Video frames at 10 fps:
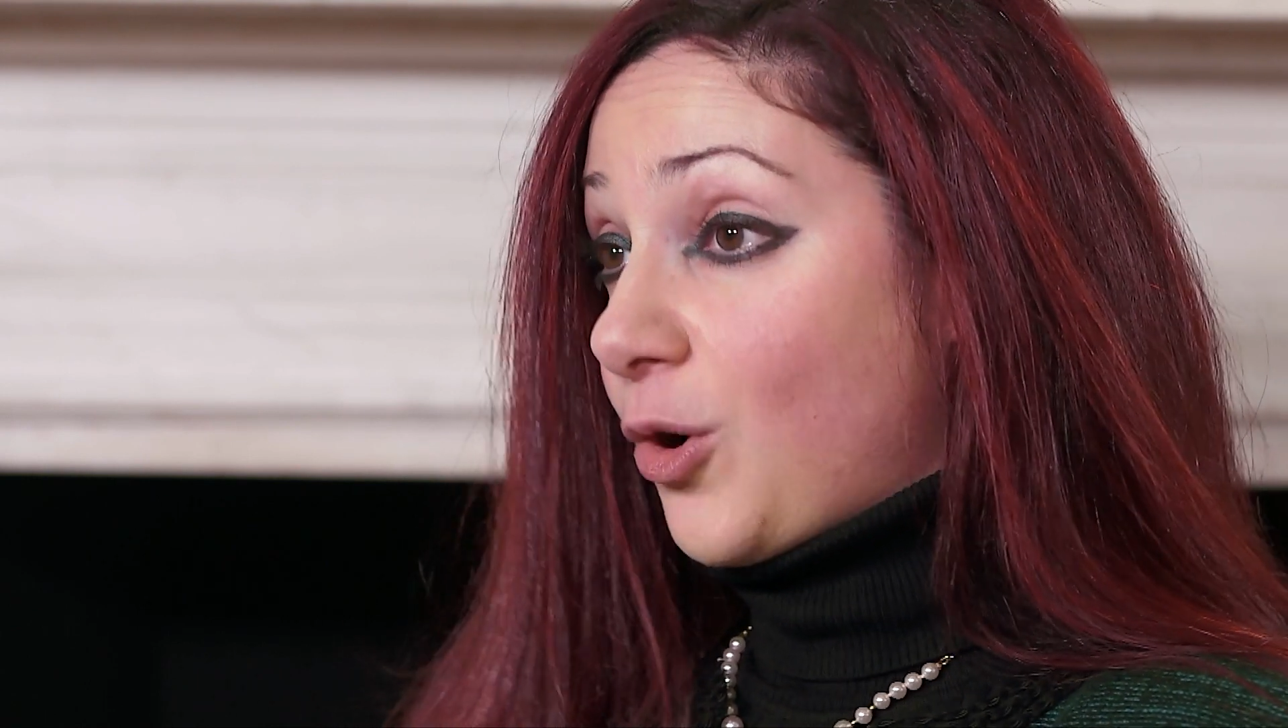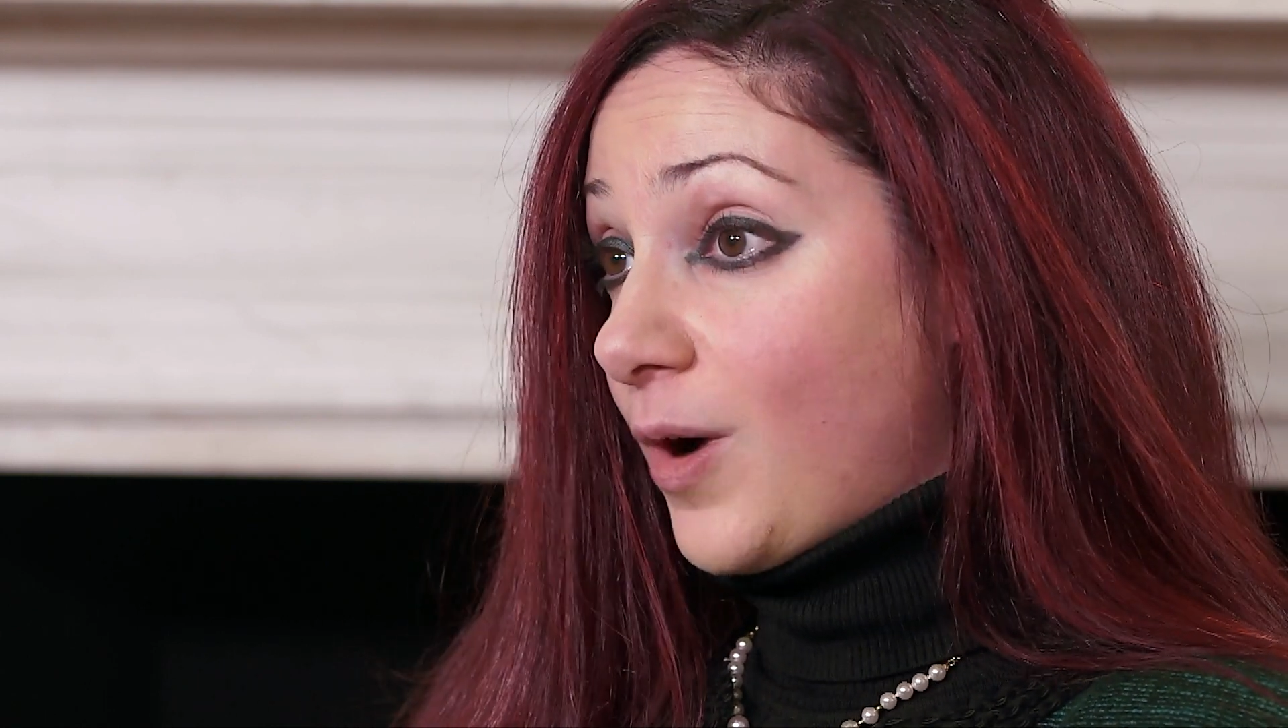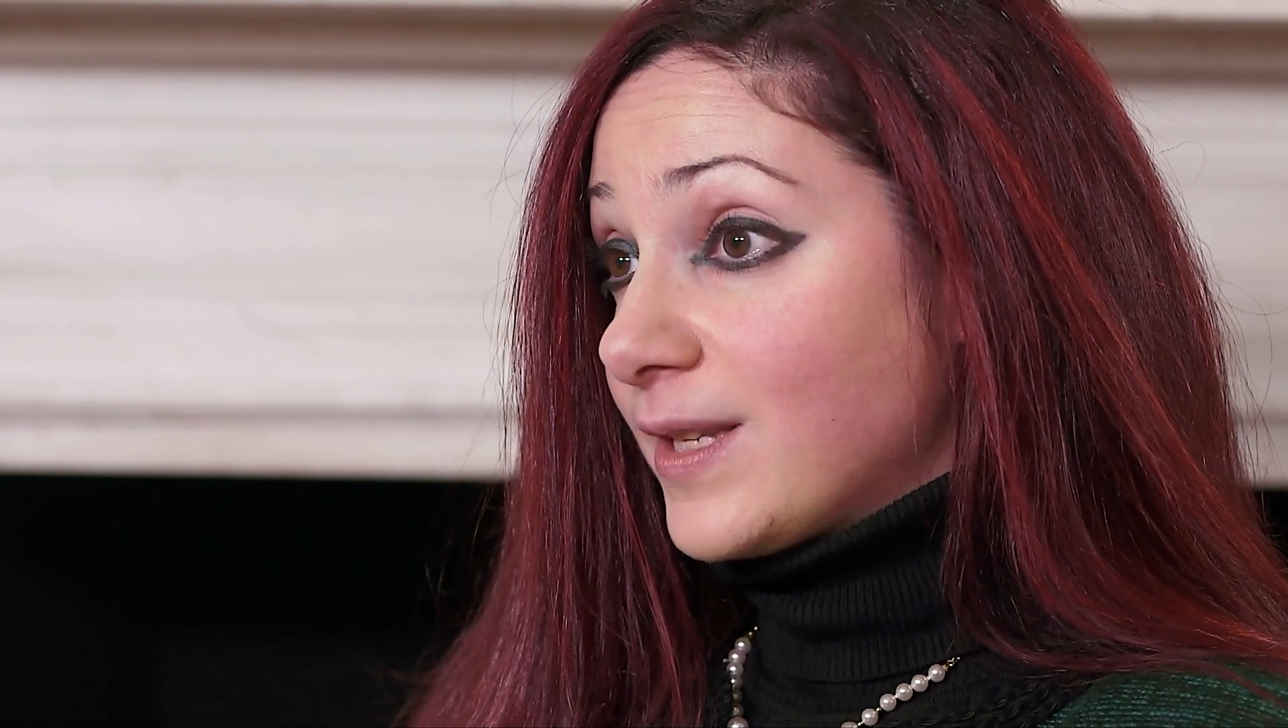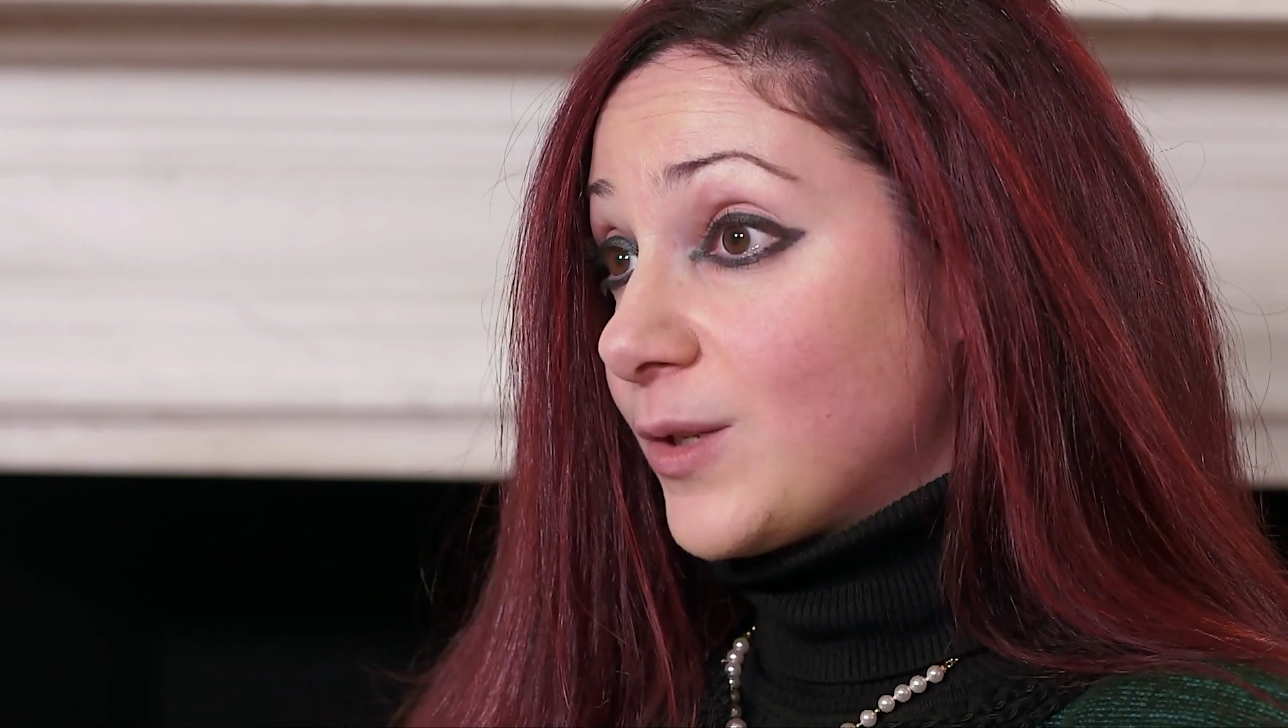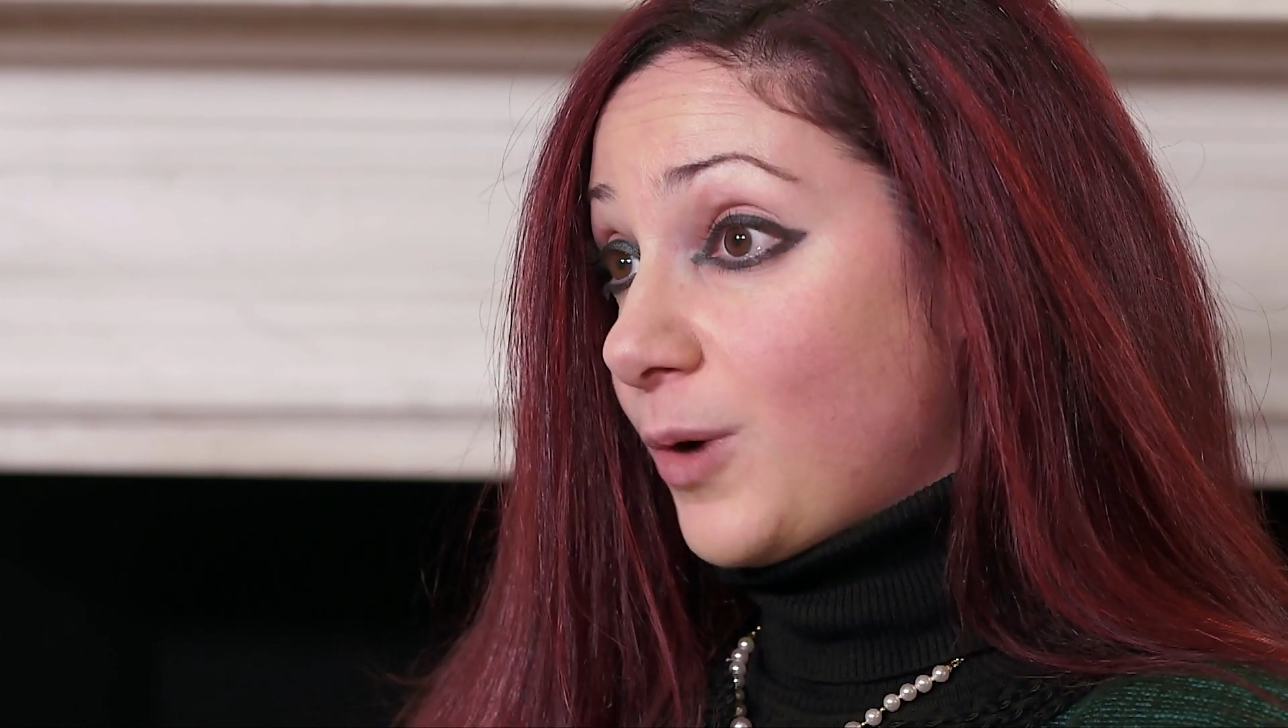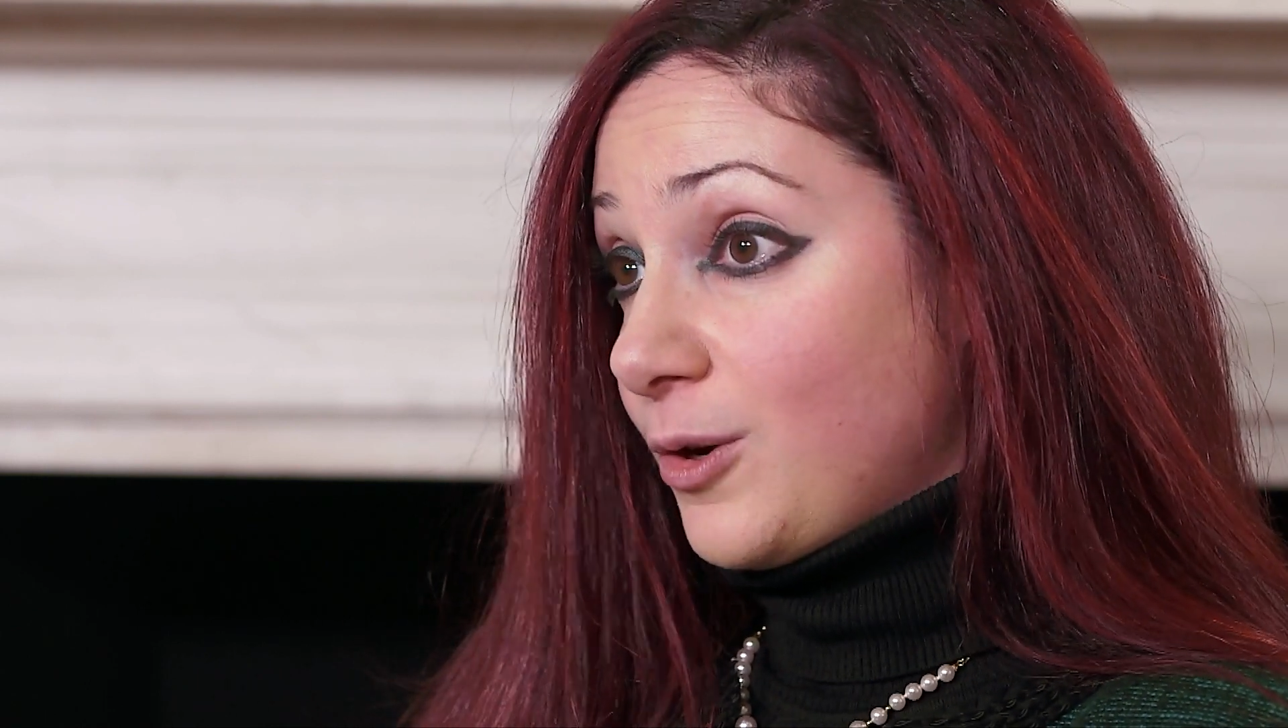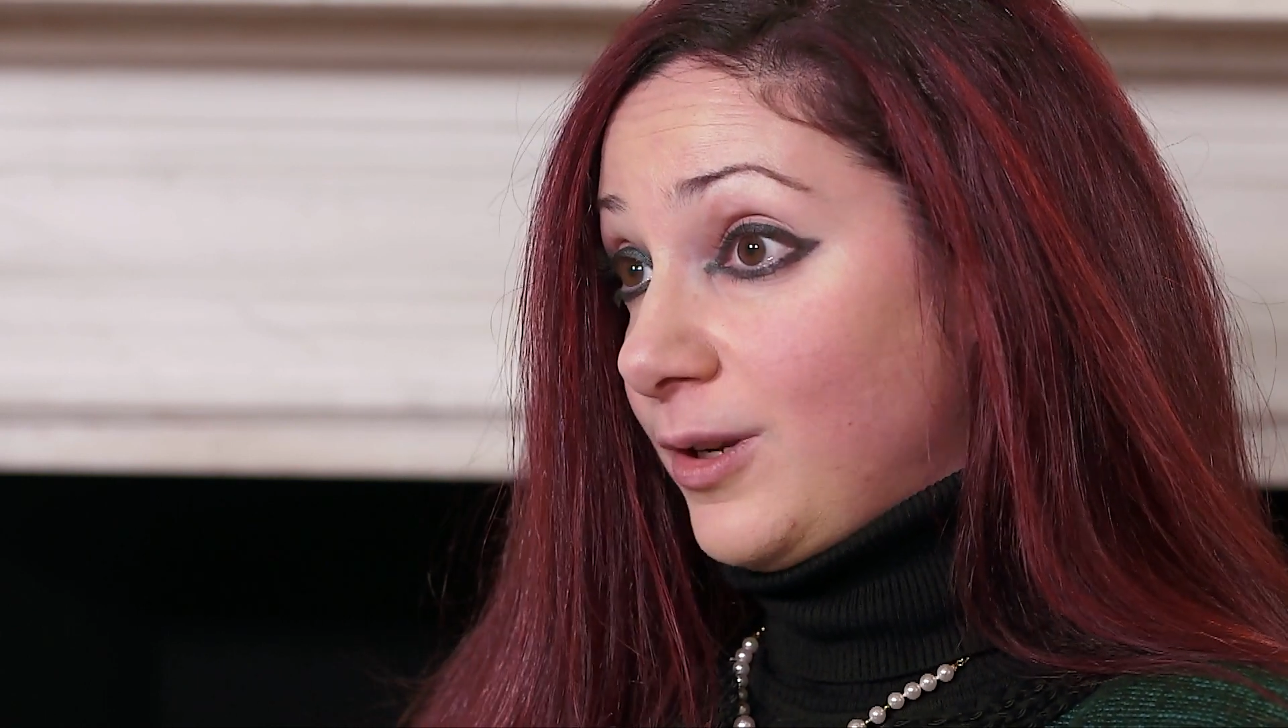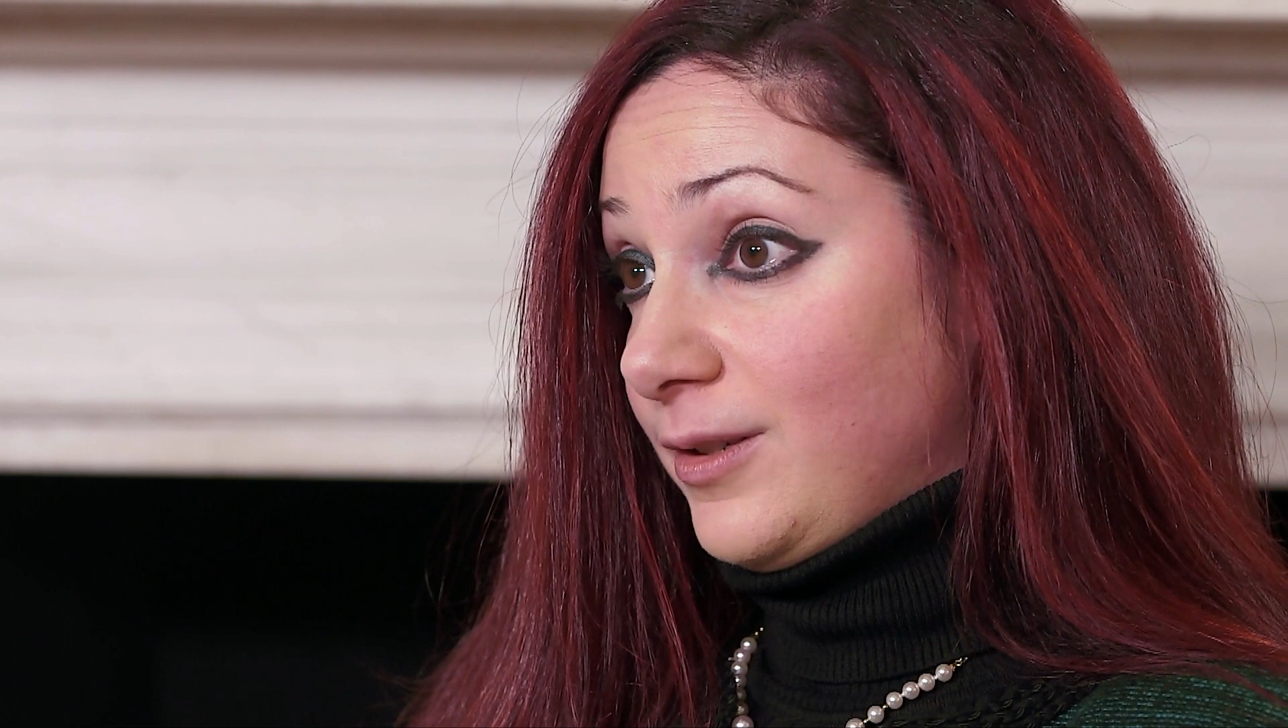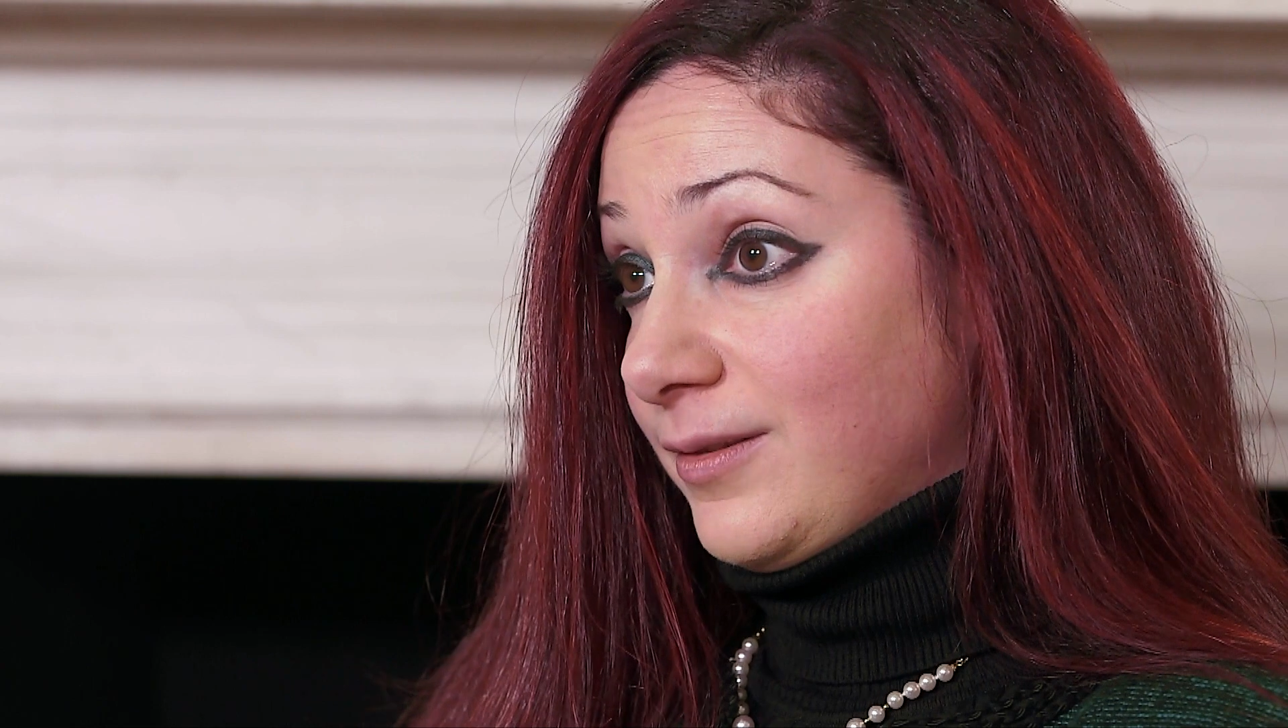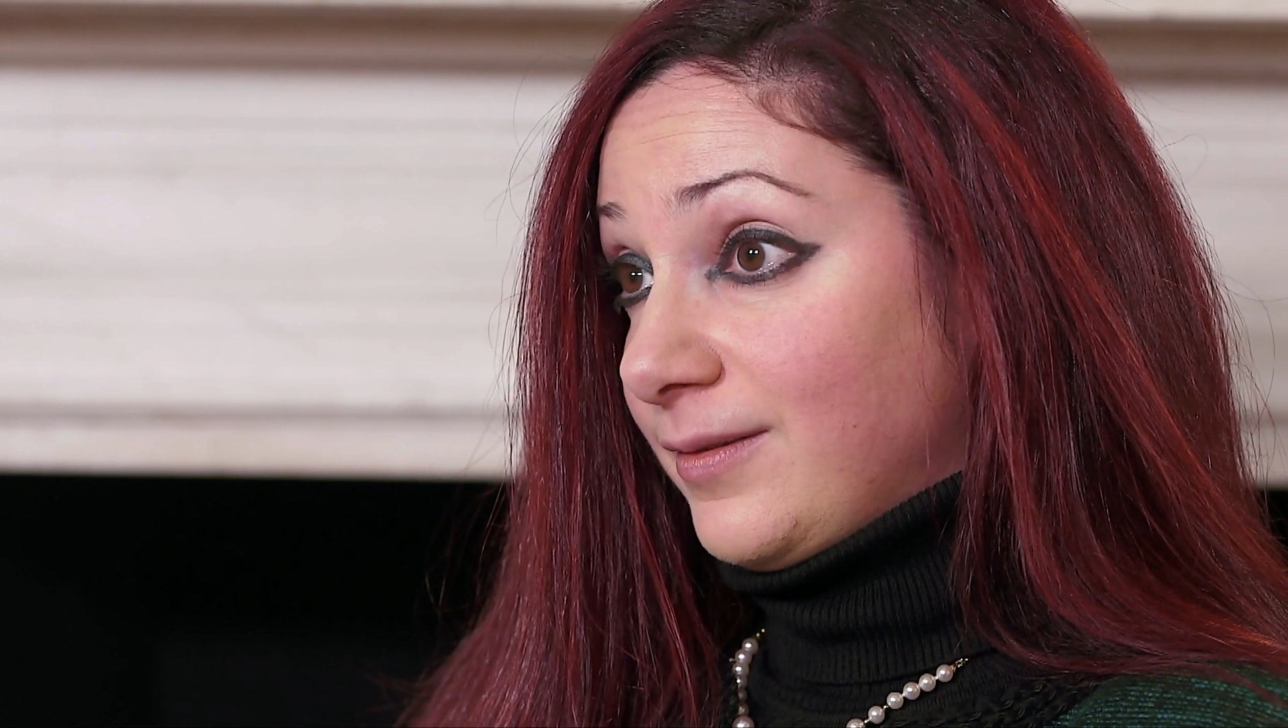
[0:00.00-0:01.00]
quite
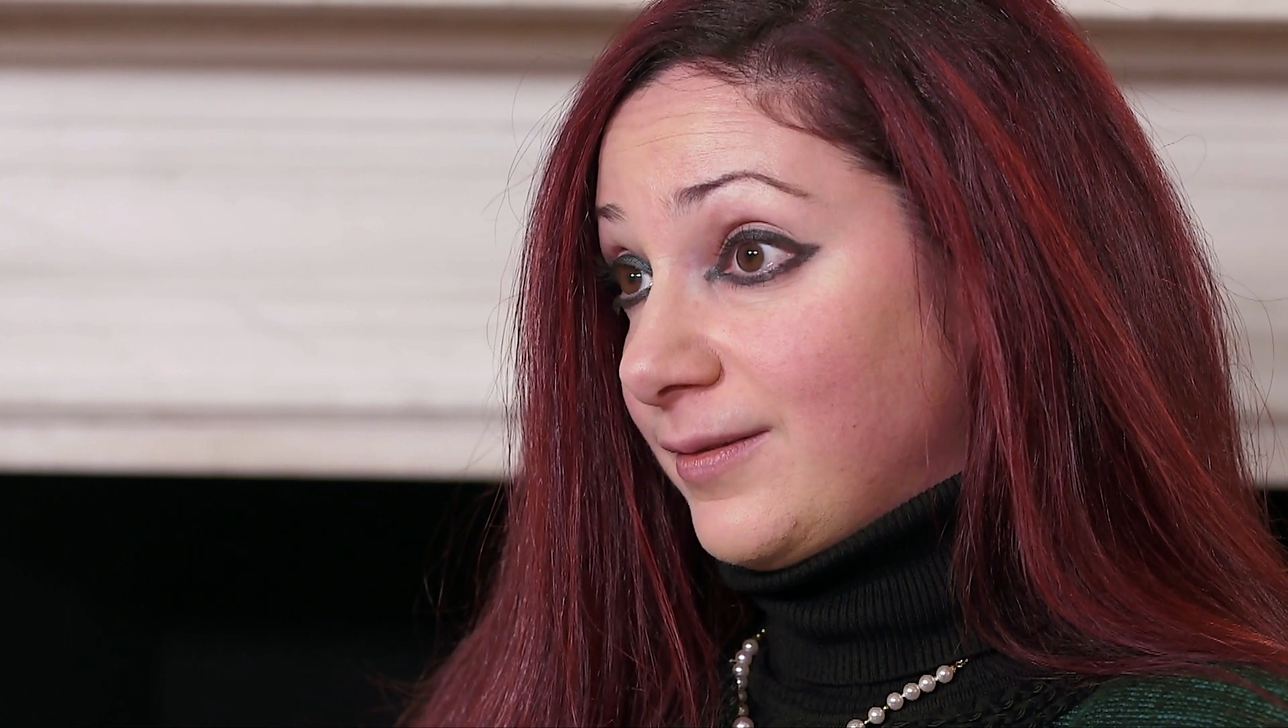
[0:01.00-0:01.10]
swollen.